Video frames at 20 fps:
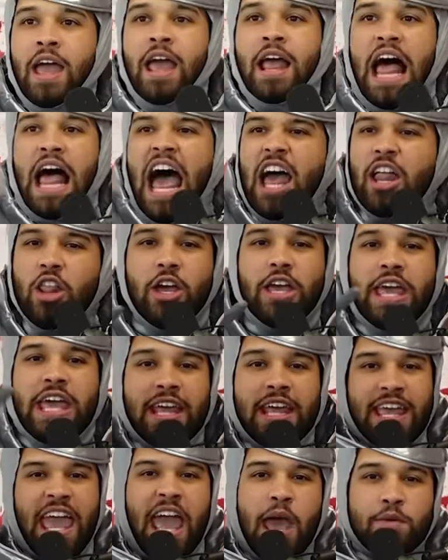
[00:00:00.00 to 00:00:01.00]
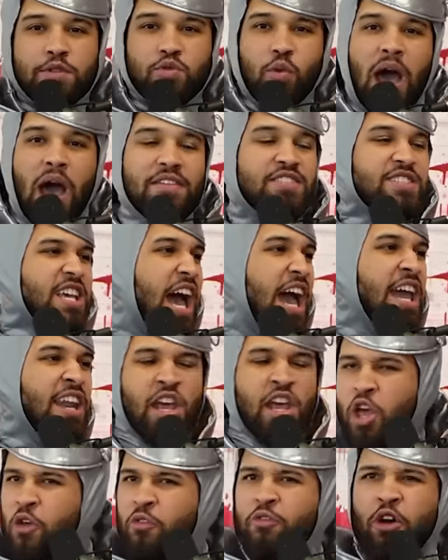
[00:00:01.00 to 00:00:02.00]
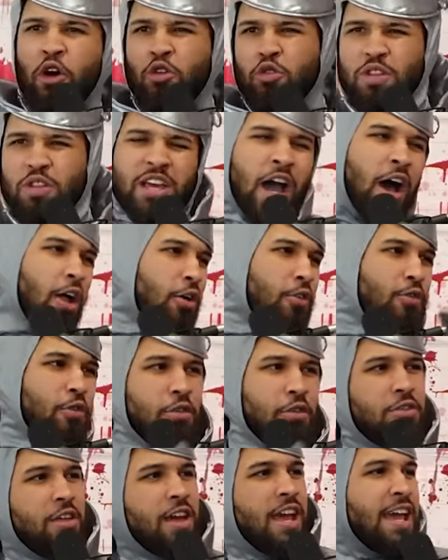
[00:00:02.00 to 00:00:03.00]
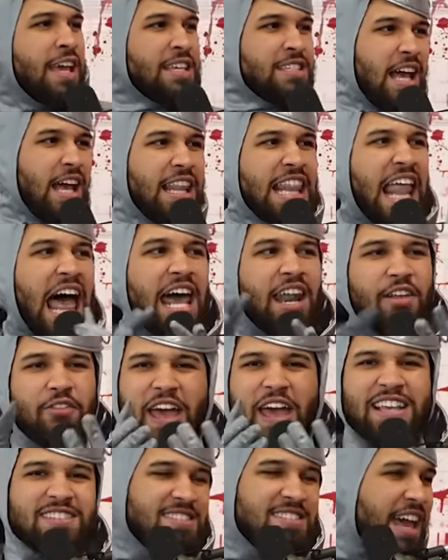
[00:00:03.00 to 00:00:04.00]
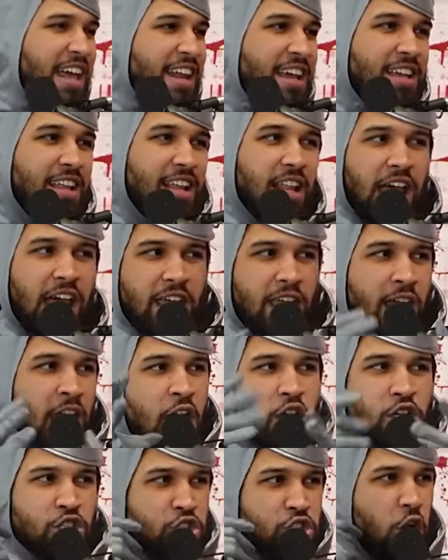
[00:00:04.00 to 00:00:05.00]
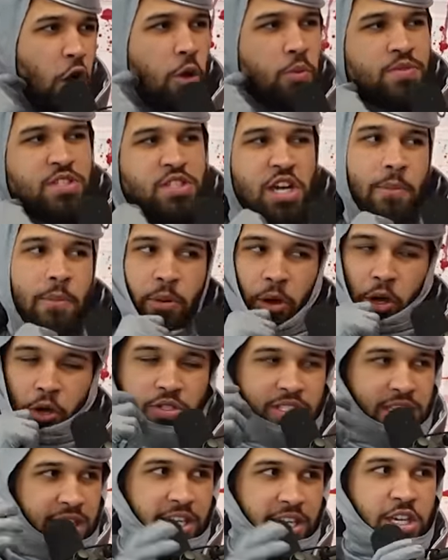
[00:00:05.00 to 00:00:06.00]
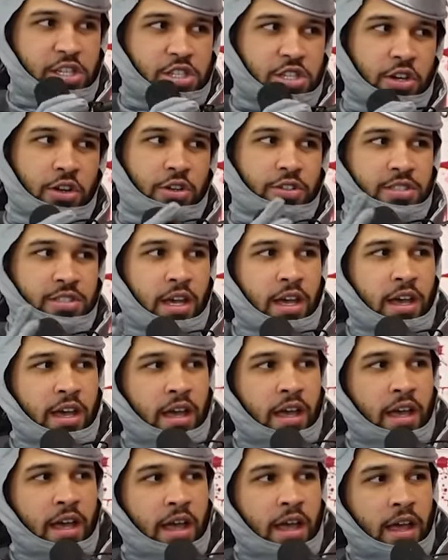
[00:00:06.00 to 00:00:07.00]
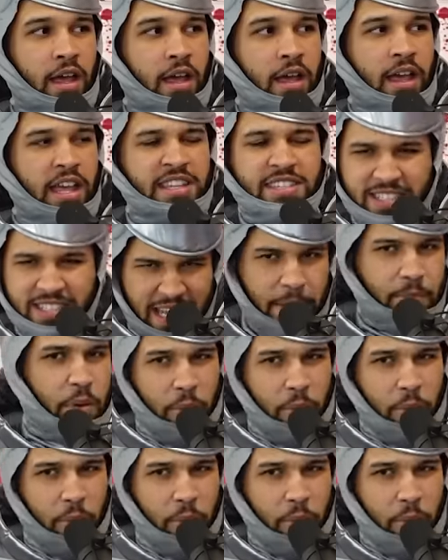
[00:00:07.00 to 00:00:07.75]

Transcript: I look at Cam's wife's side, filled with colorful things, a lot of aesthetic, like soaps, shampoos, conditioners, separate